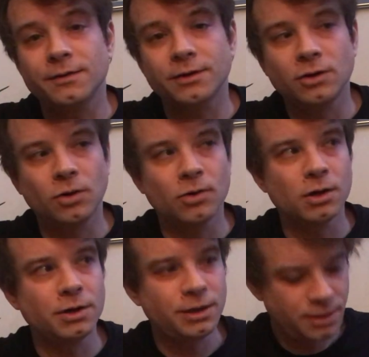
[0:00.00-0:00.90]
the
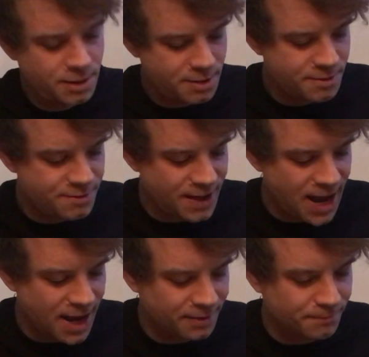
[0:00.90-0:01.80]
chord
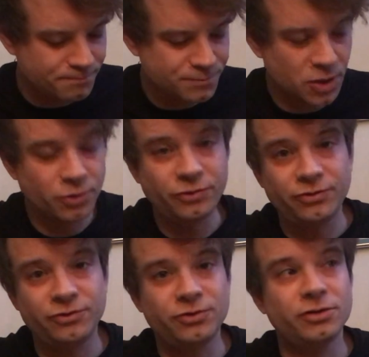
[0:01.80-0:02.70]
that
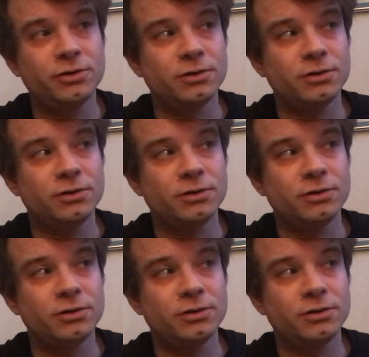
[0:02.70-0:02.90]
most